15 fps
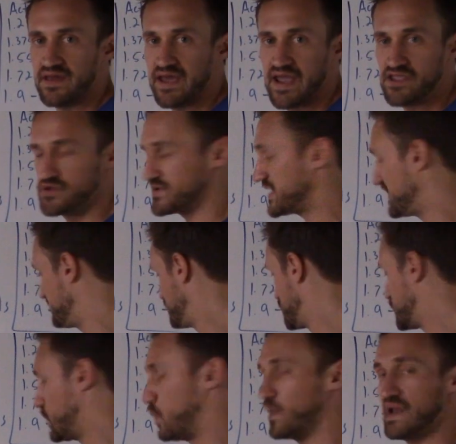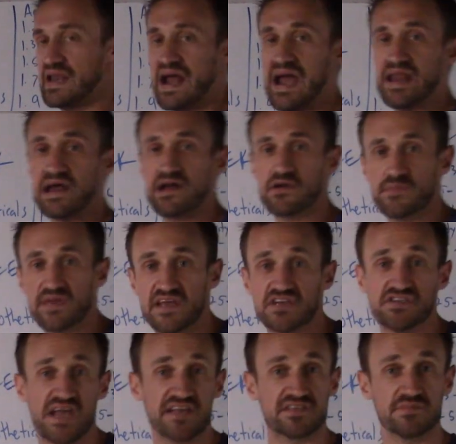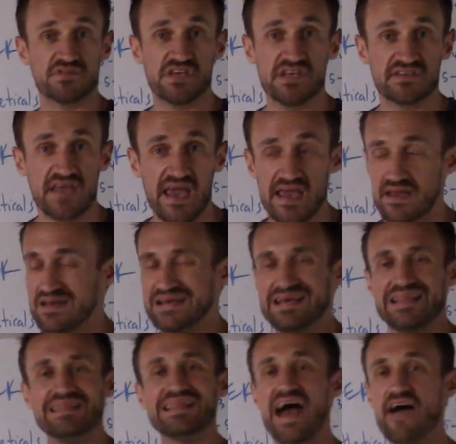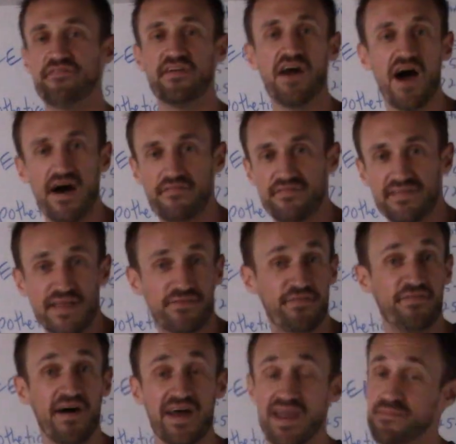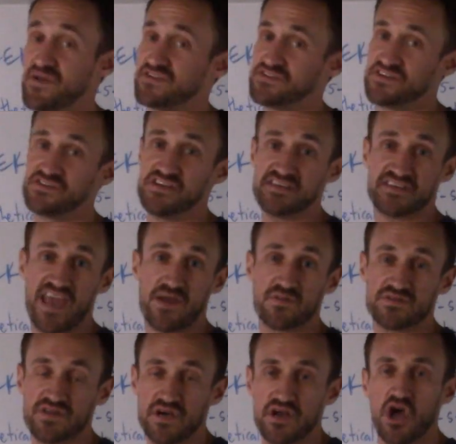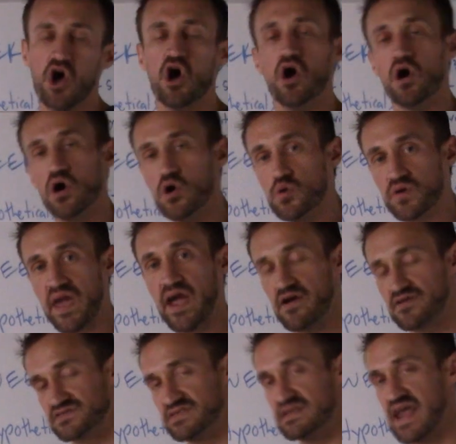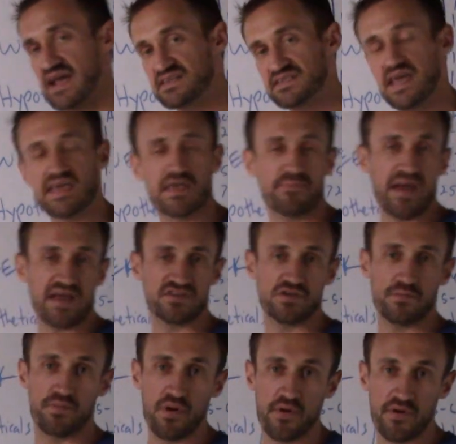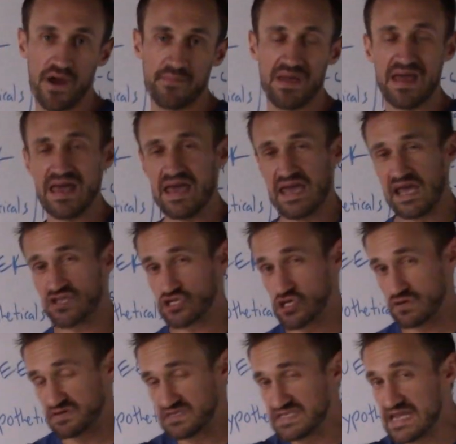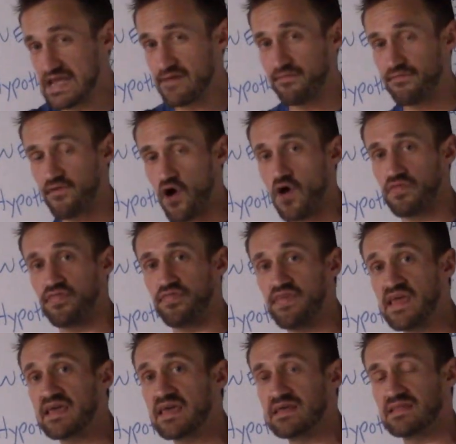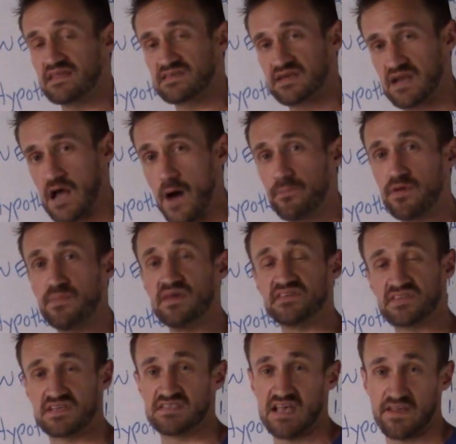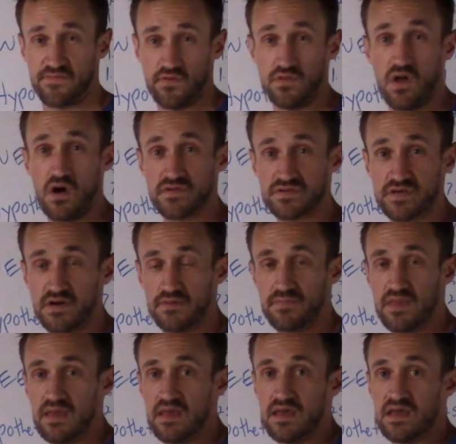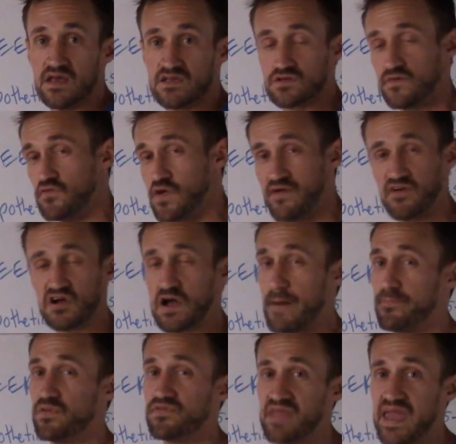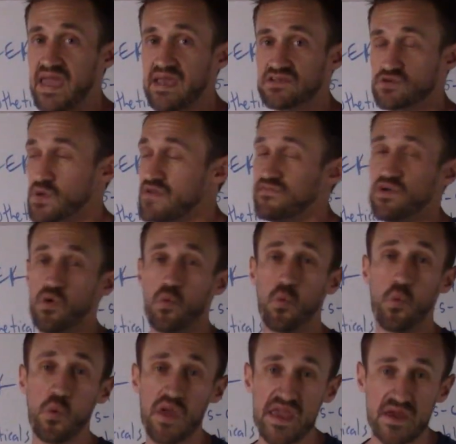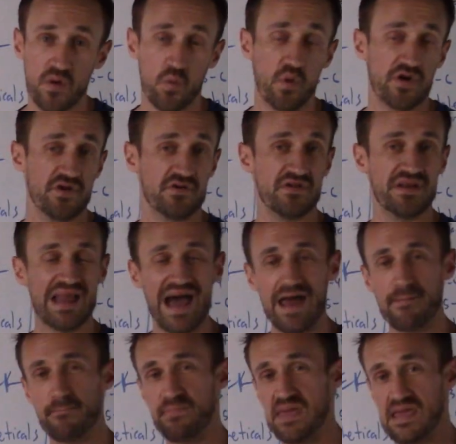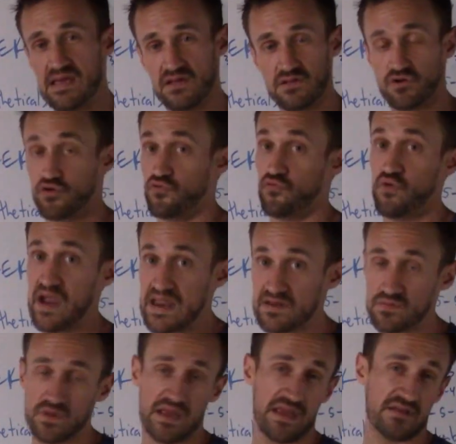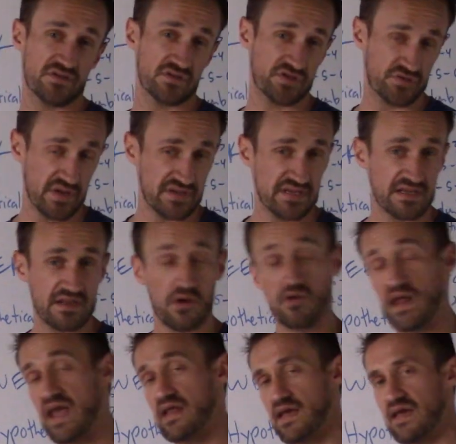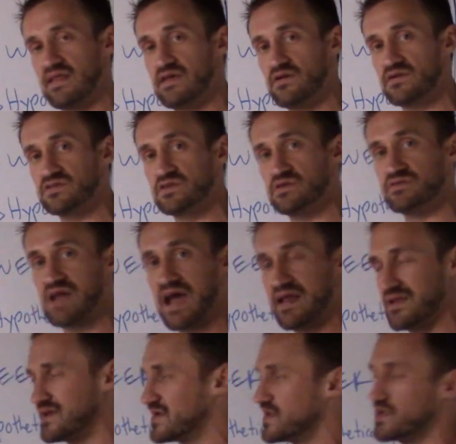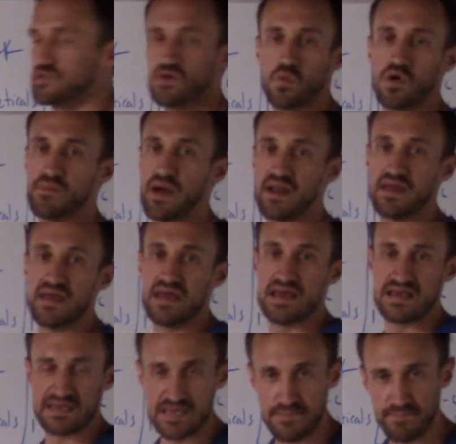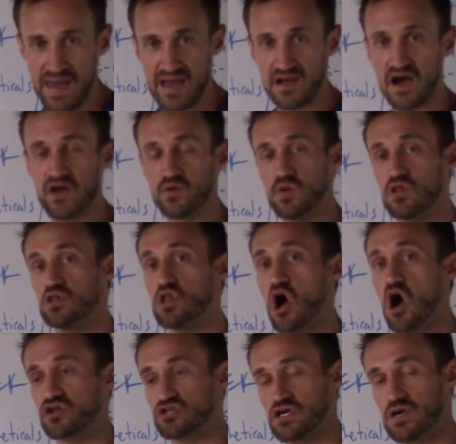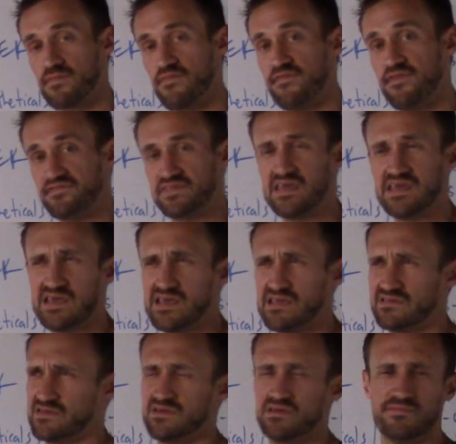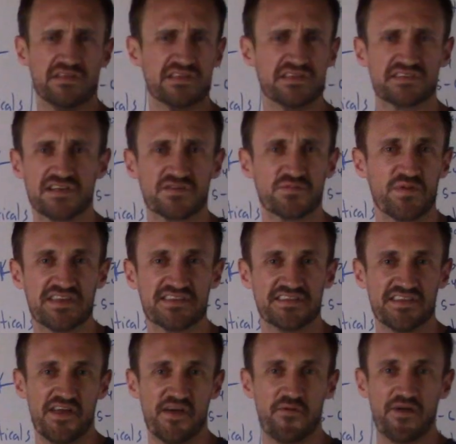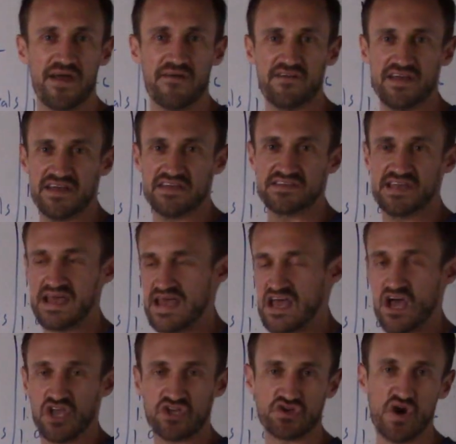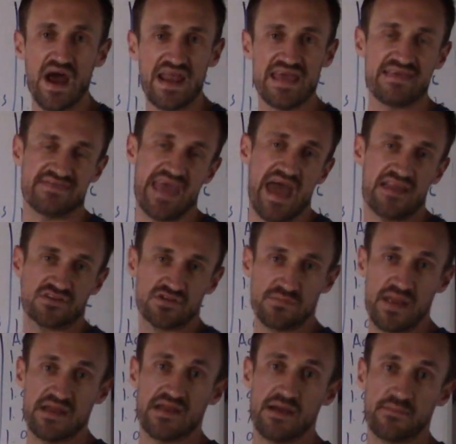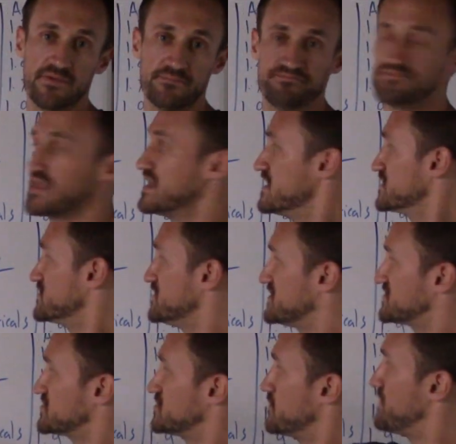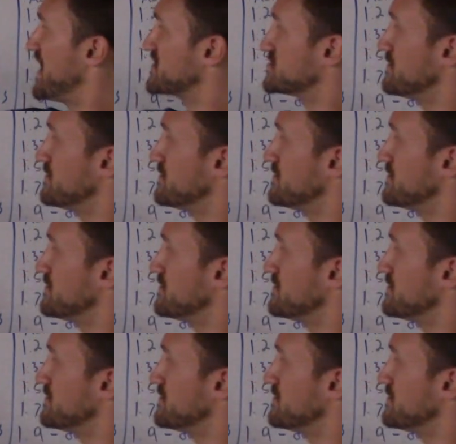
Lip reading: and you get 2,900 because you had some cheesecake, laugh it off. That's fun. I bet you the cheesecake was good. Who cares? Next day, get back to your program. It's your default thinking that's going to help you be successful long term. So if you have a couple days or even a week where you're not being great and stricting or adhering to your diet, don't worry about it. Get back onto it long term, 52, 56 weeks in the year, whatever it is. Try to hit that as your main number. So this is your basal